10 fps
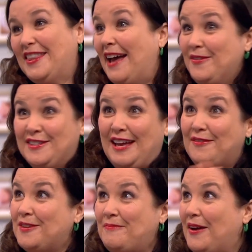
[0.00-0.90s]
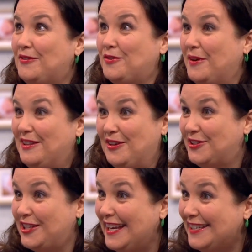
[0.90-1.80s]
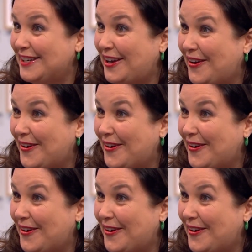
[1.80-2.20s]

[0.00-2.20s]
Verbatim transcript: But no. that was that was about 20 odd years ago.